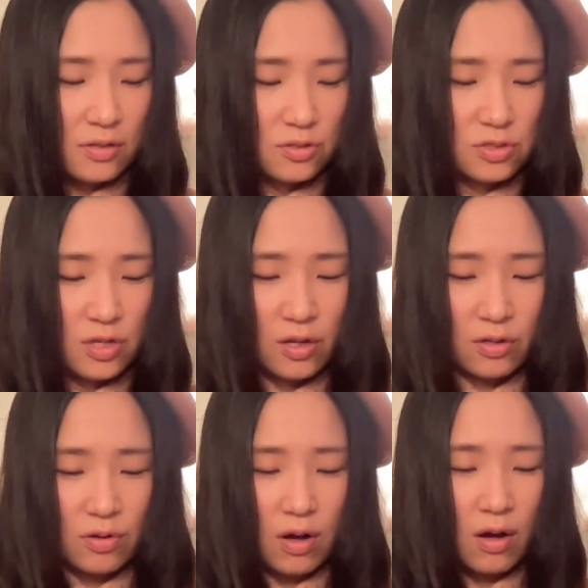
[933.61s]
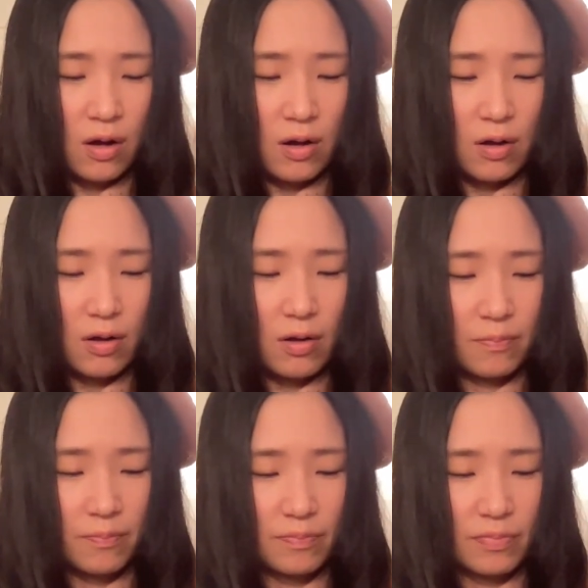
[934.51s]
So
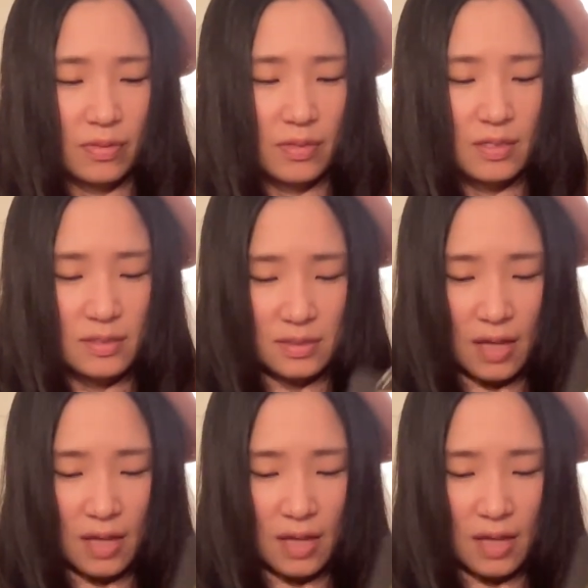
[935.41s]
this